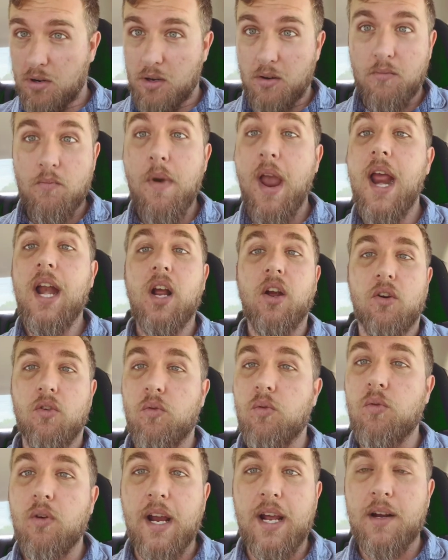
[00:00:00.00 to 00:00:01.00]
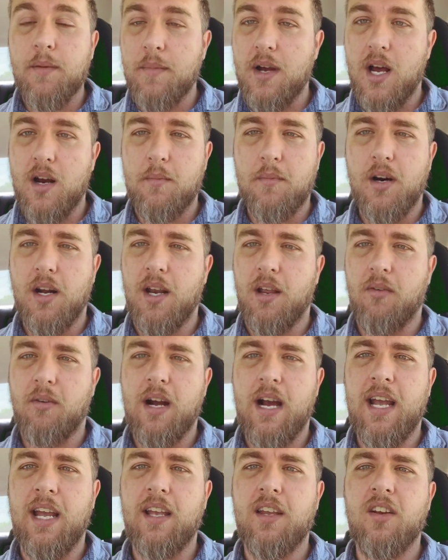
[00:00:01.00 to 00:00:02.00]
made a great amount of money,
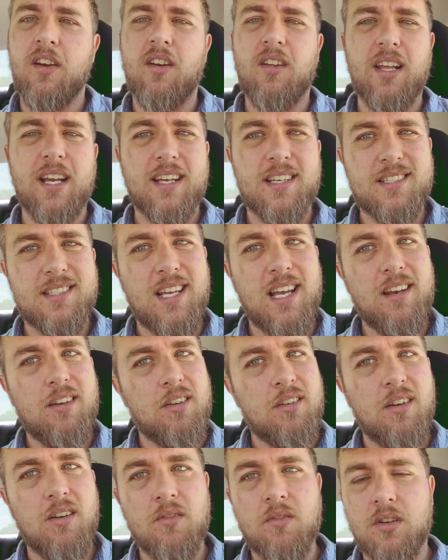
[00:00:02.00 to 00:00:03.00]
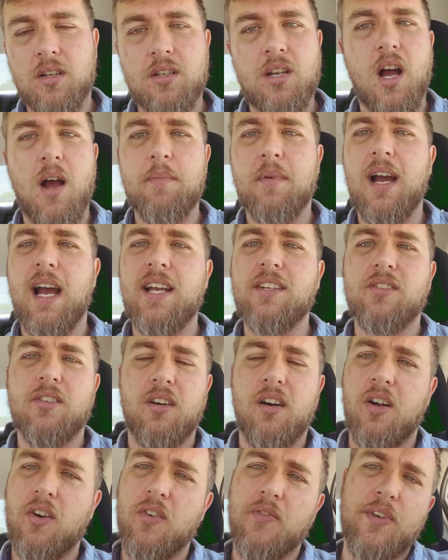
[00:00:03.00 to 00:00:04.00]
right? You know, like I said, you know, top guys
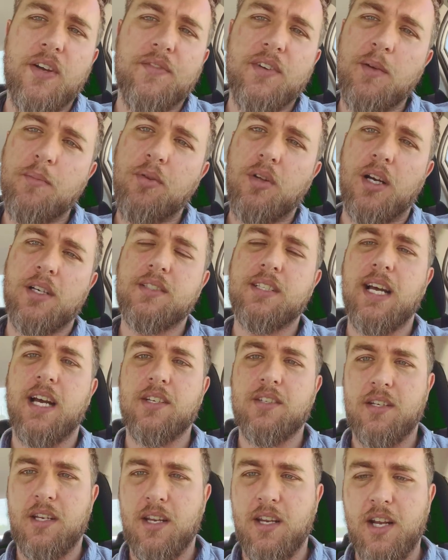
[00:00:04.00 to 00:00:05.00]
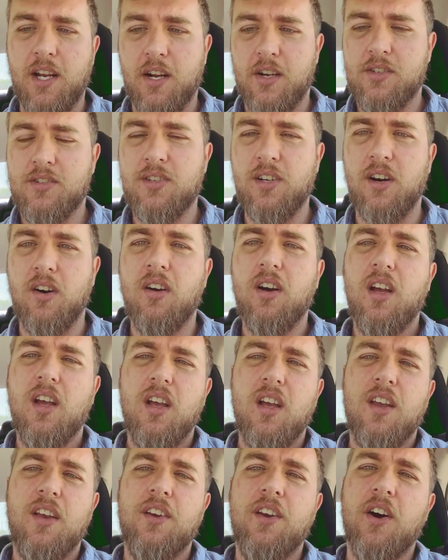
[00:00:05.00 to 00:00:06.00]
are 150,000+ a year. So,
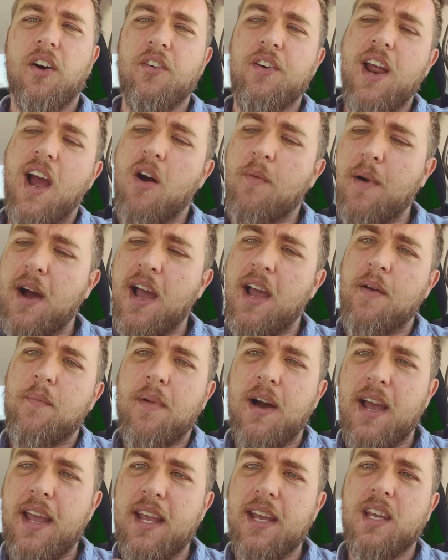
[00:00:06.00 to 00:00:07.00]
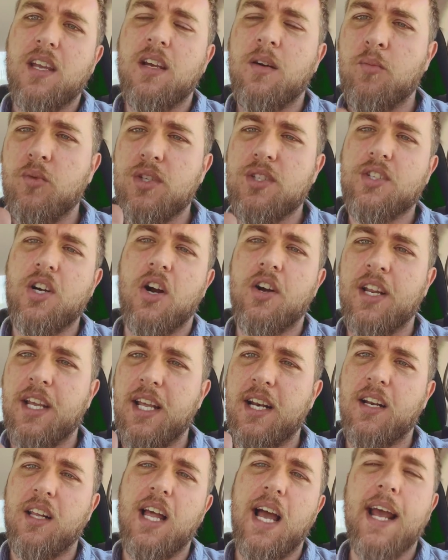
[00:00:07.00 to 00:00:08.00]
you know, now my income was starting to
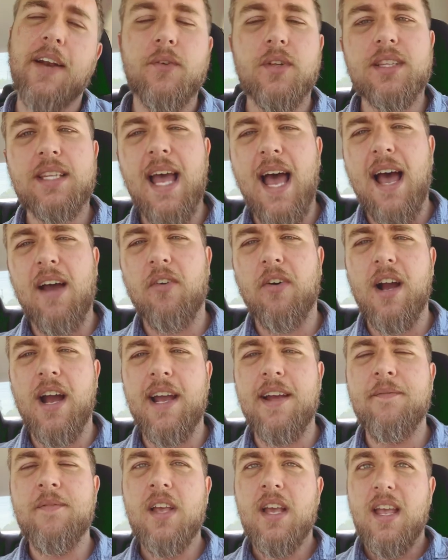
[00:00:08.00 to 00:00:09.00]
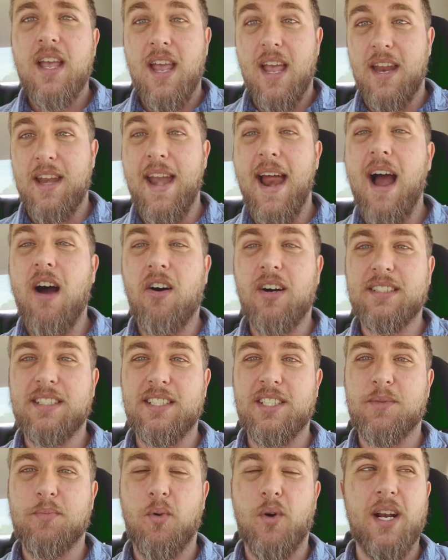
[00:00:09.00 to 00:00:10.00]
get aligned with that, right? And now at
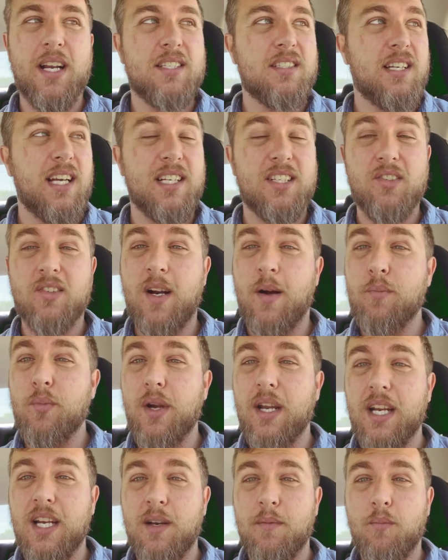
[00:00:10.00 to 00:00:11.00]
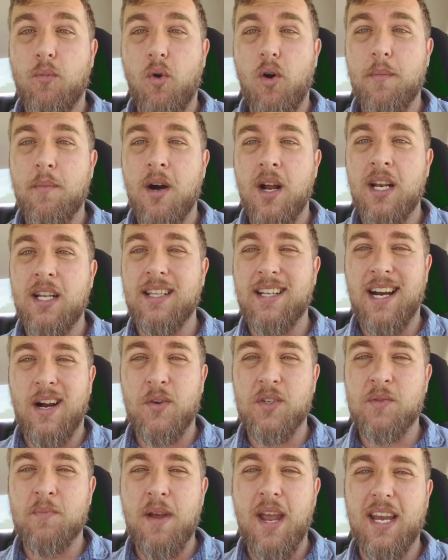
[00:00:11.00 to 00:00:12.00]
this point, it's like, dude, I'm bringing in more money than I
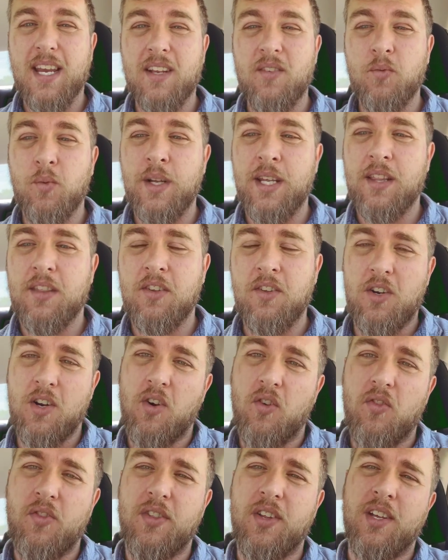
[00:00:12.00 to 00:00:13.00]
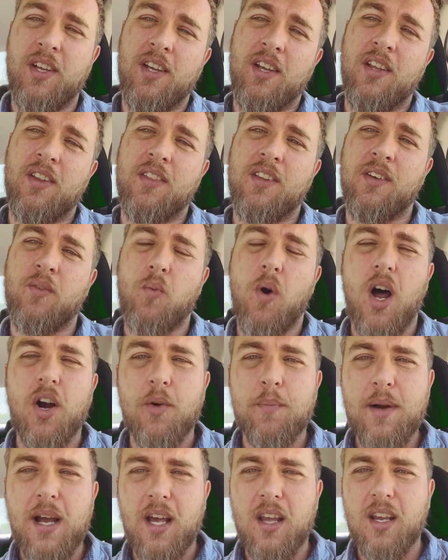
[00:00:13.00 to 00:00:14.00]
was making with, you know, the
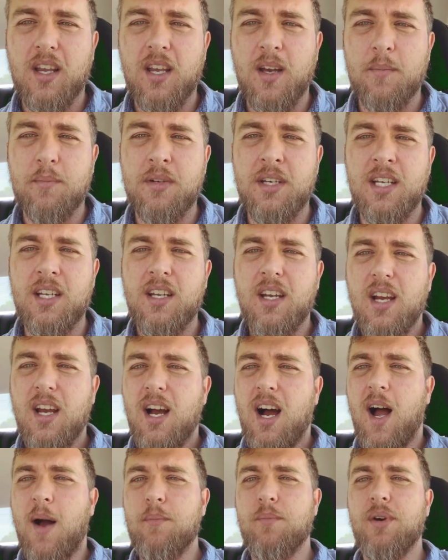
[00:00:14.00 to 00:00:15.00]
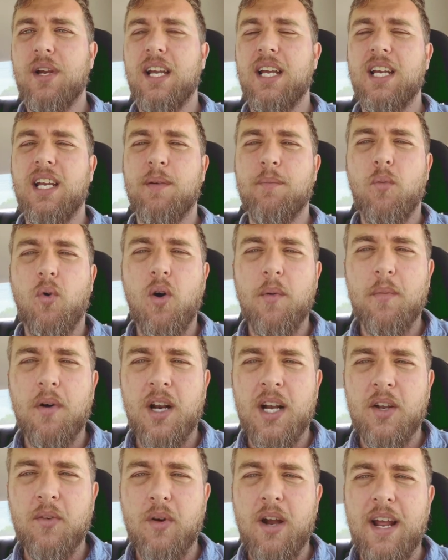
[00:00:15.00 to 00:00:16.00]
Water Pallet company. I'm bringing in more
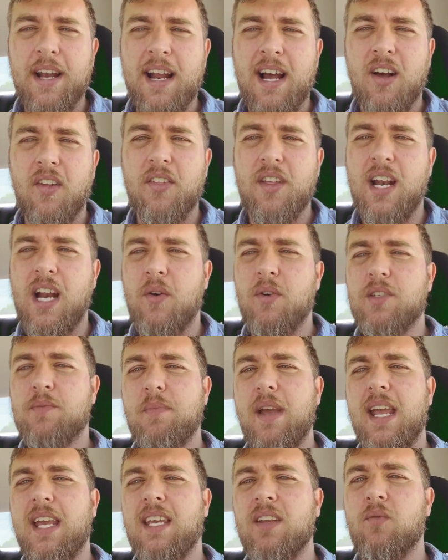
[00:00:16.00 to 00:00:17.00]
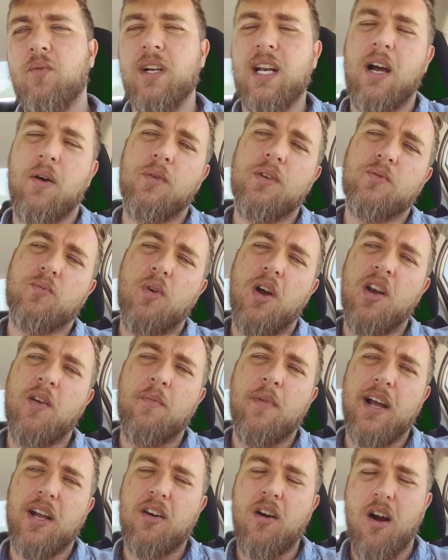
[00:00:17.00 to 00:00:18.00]
money right now than I was making when I was
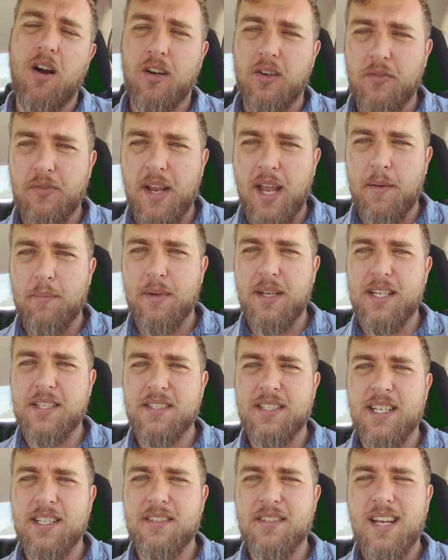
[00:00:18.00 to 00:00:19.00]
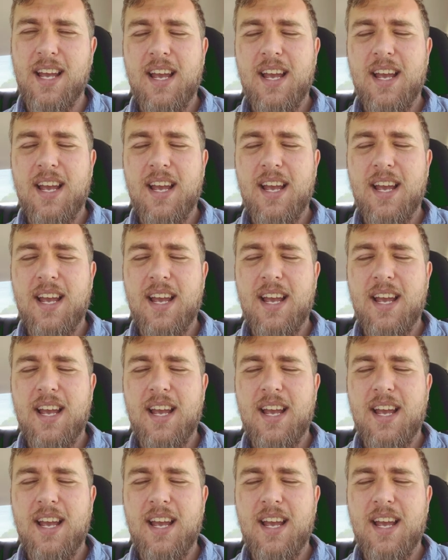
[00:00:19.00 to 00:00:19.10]
running my cargo van business.